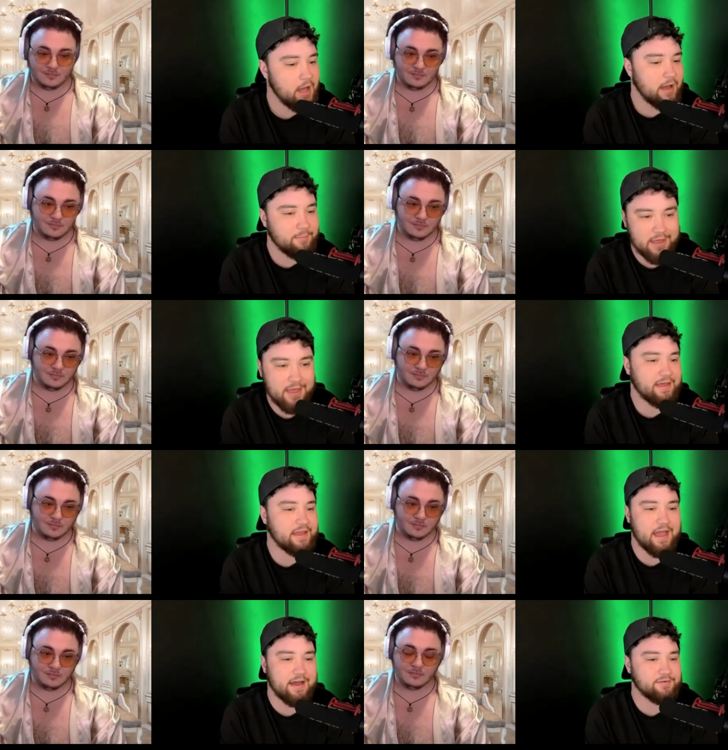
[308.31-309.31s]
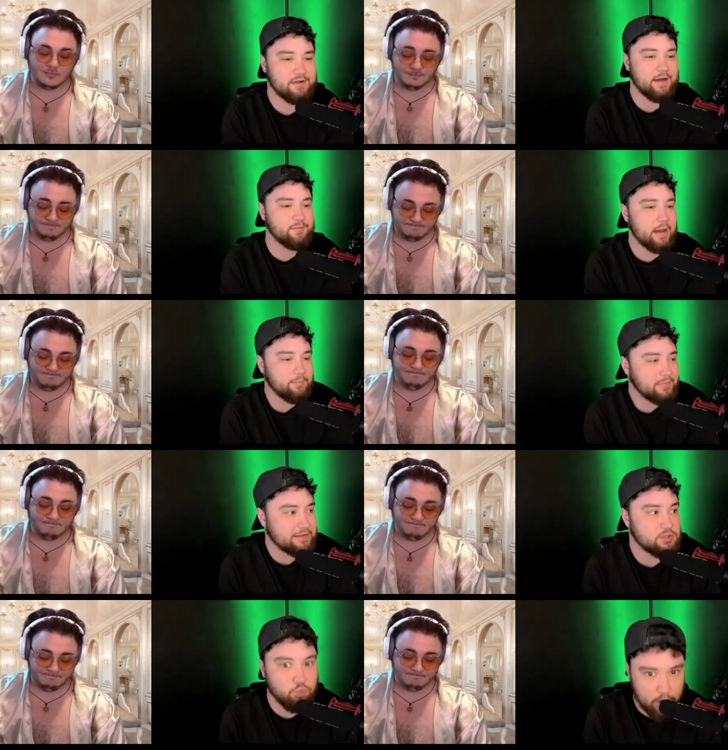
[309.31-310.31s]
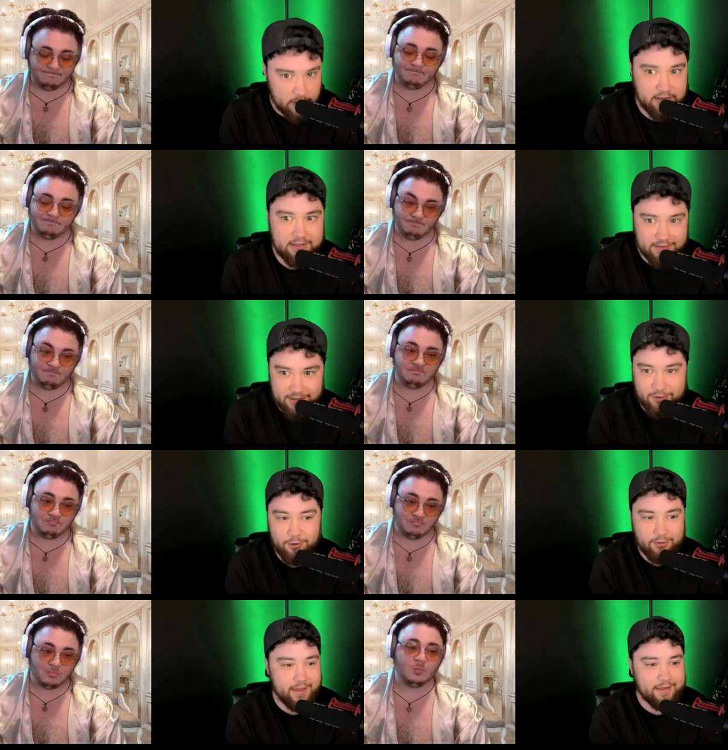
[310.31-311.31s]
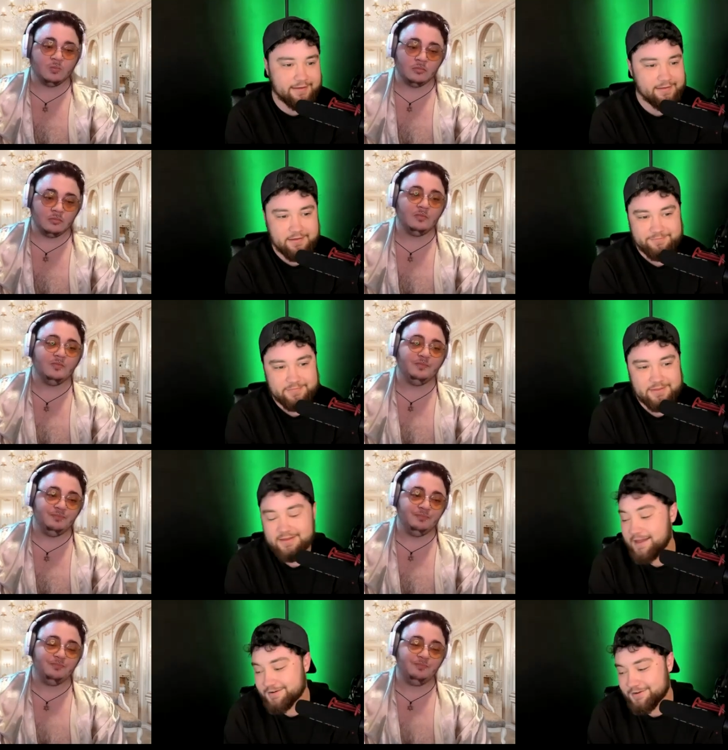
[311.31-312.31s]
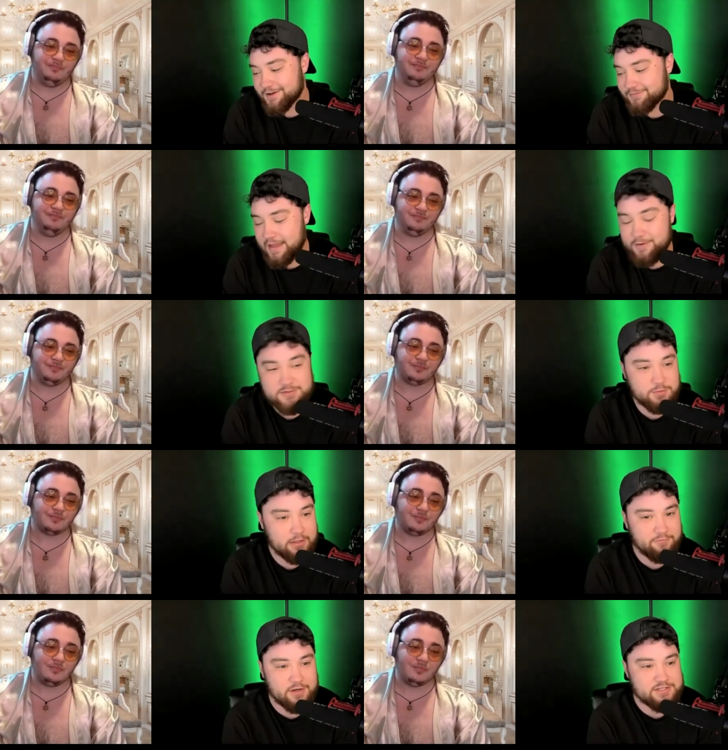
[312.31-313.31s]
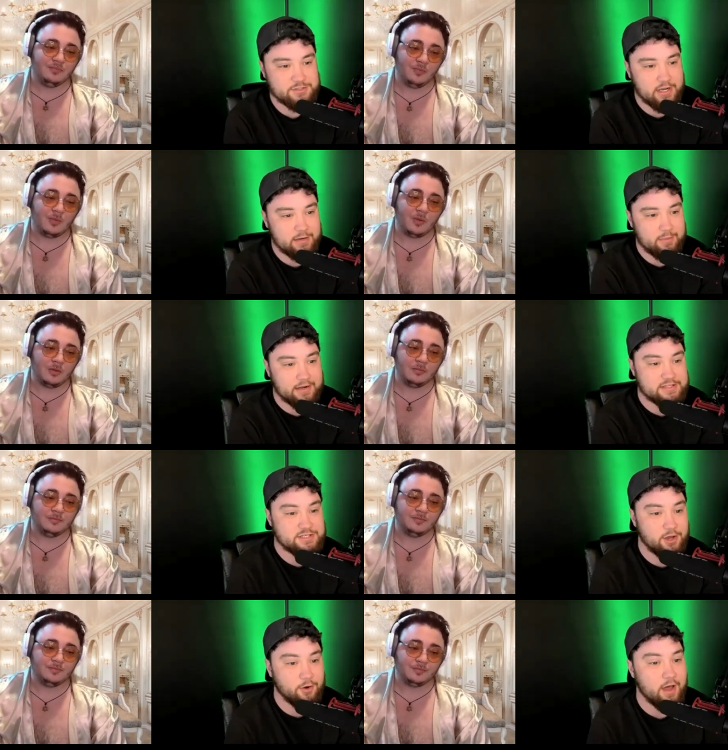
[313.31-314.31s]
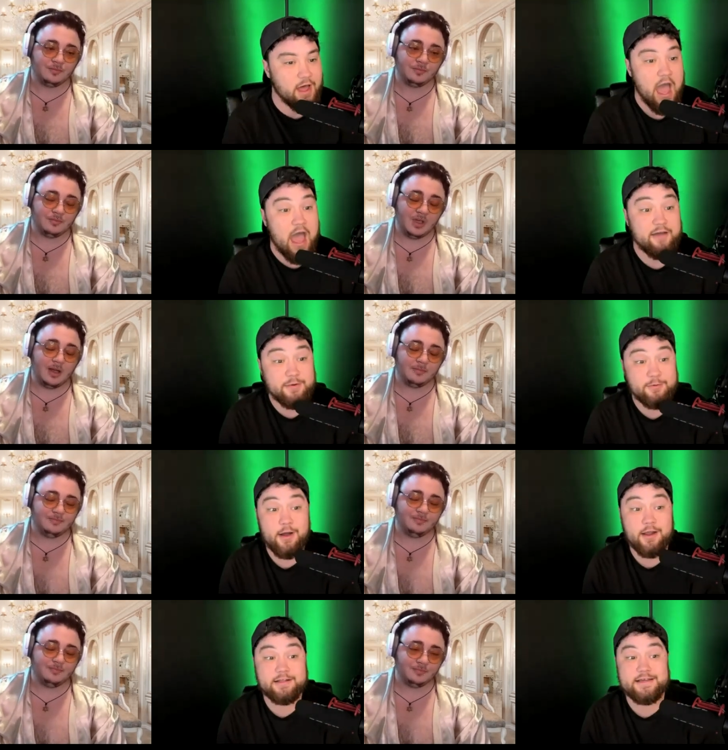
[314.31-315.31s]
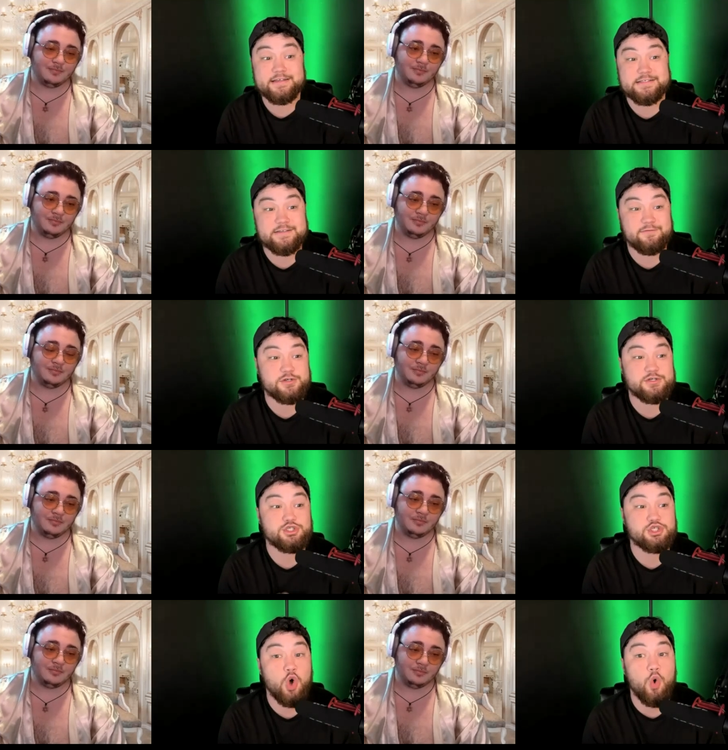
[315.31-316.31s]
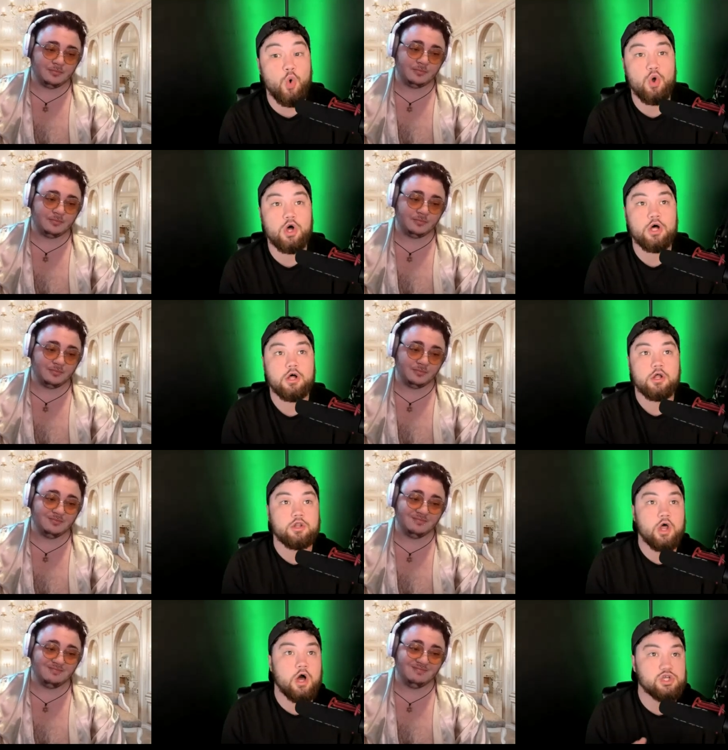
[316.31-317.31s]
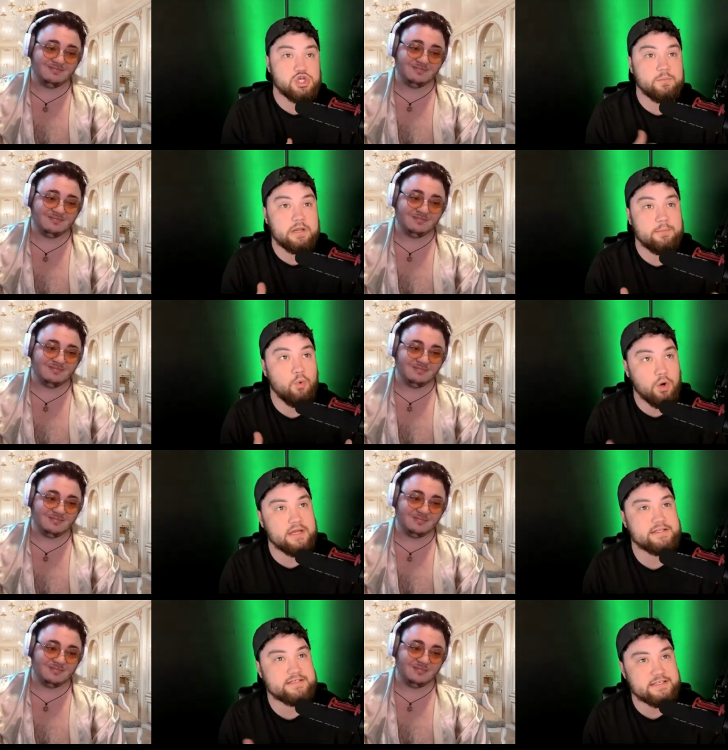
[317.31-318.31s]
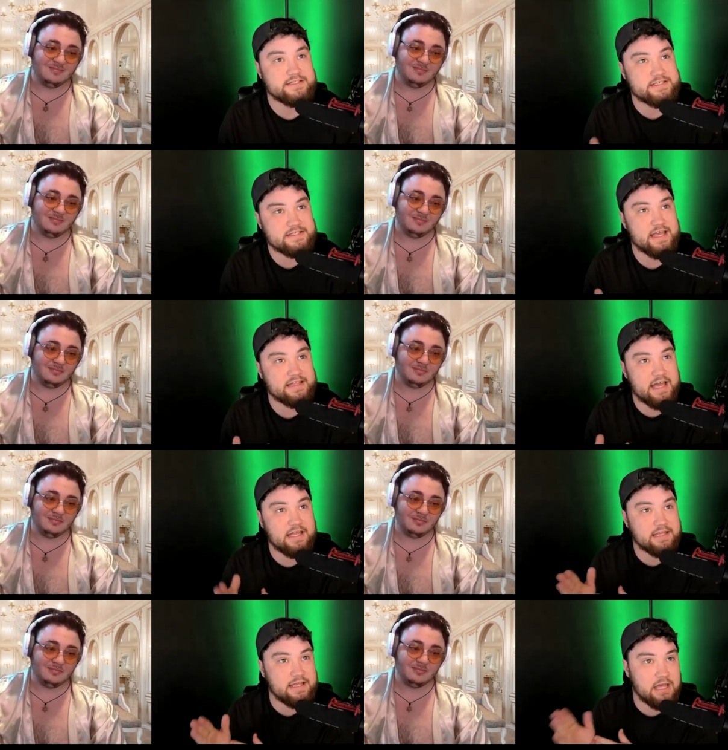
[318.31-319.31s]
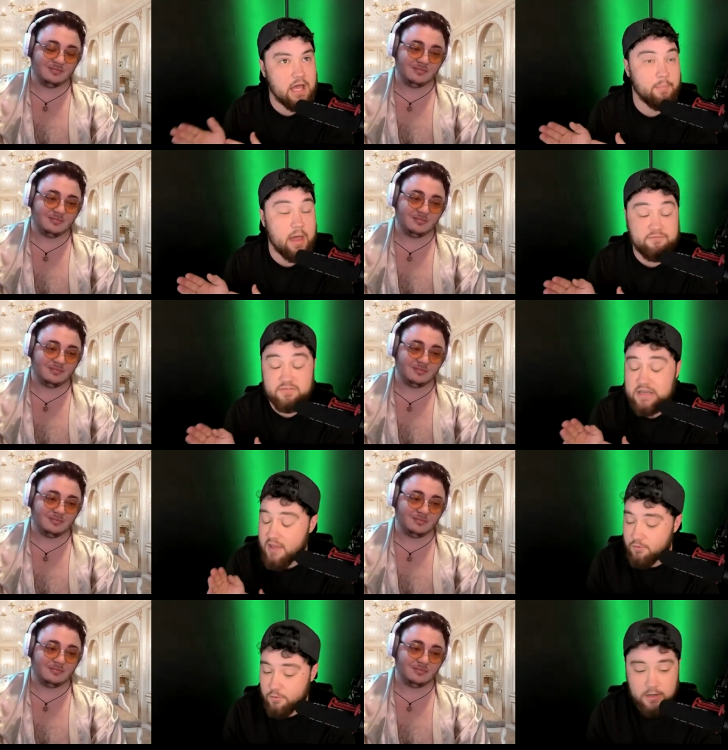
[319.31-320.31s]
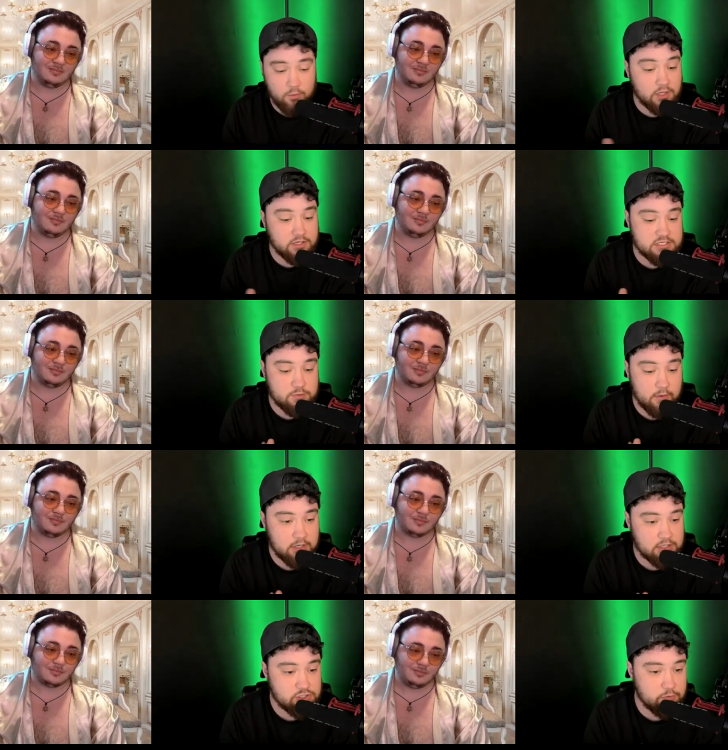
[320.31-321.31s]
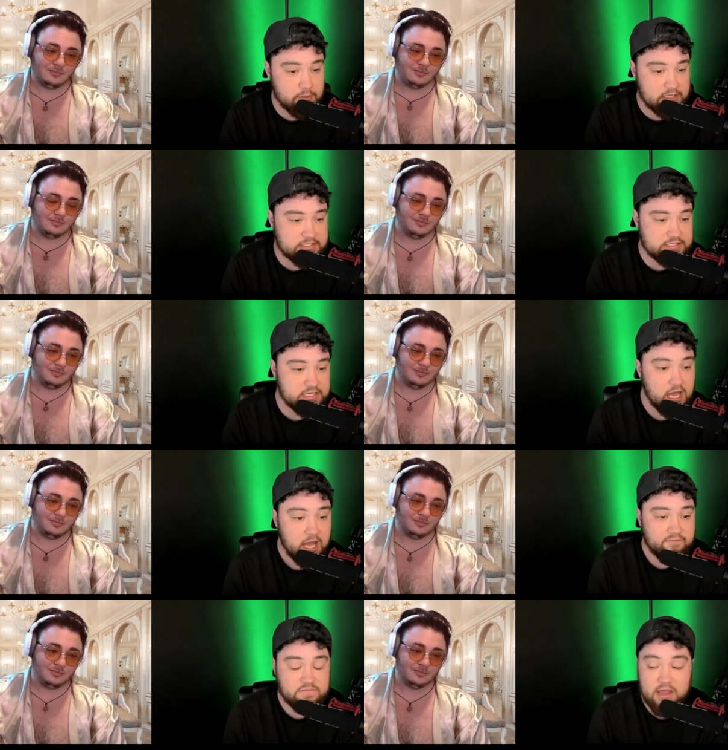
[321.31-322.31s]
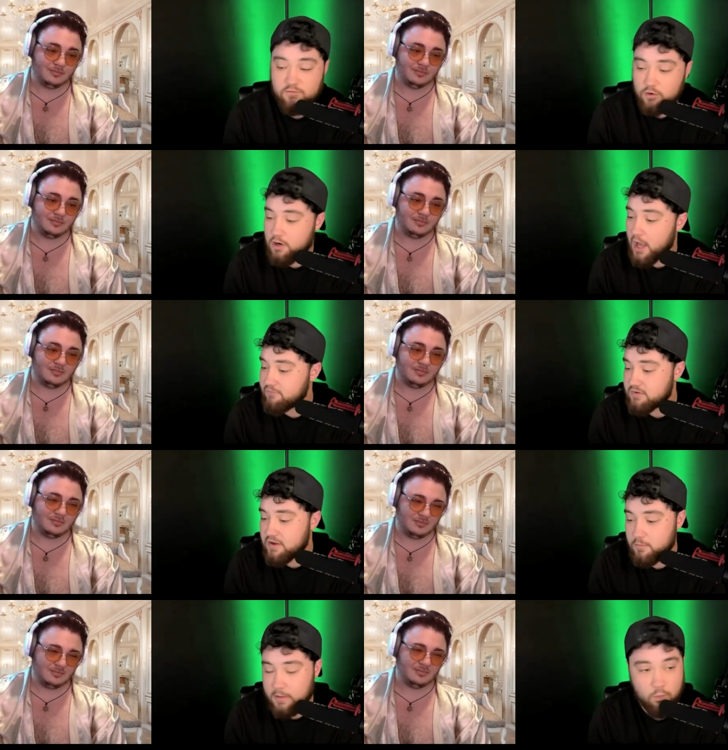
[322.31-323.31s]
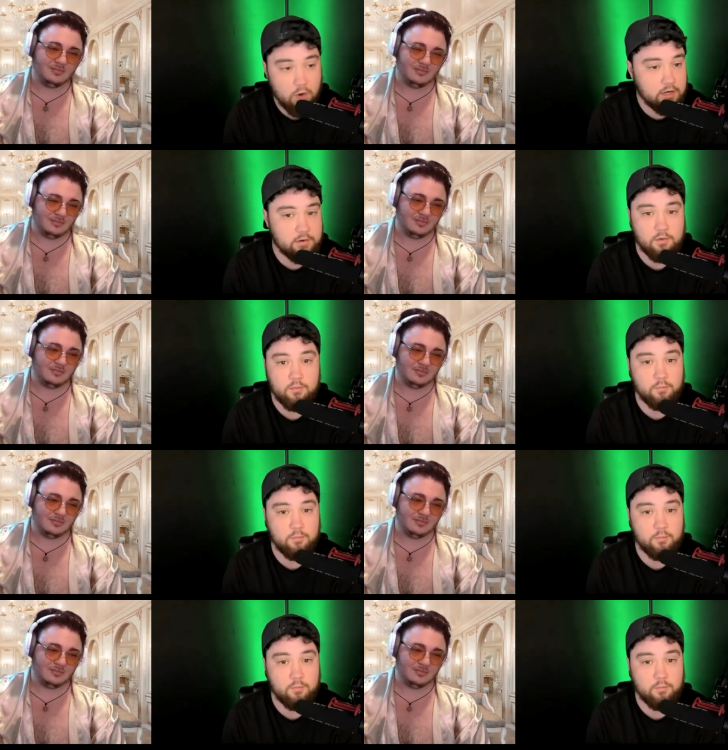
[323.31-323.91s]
Speaker 1: I'm like, I, I'm, I'm really little. Like, I don't know. I was really frustrated about it. So I've been wanting this for so long. So many more instances like that leading up. I've never been one to swim in a two piece. I've never, I've never been one